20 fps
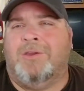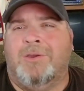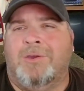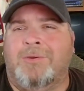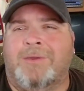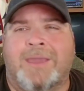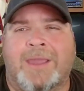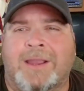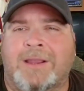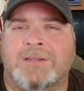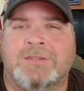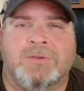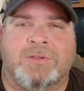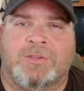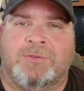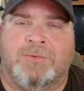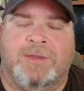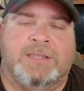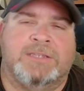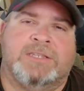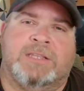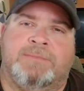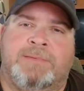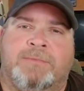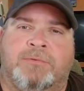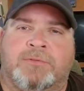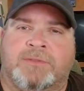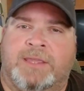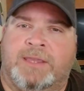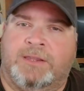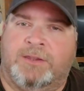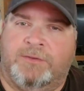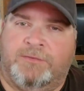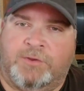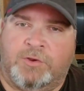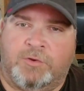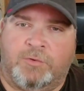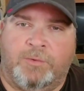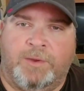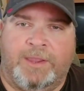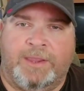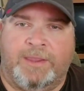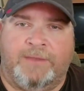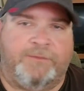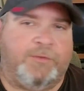Who cares what the rest of the people think of your rig?